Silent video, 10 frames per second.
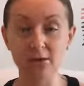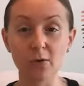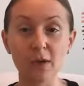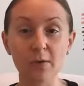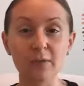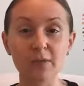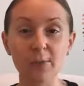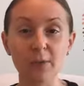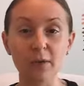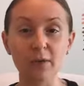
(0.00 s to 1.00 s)
So keep
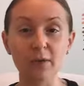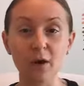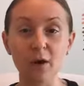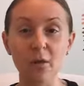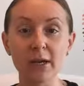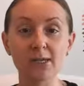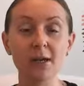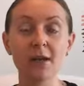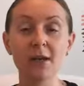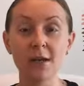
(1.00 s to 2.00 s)
this one with you always.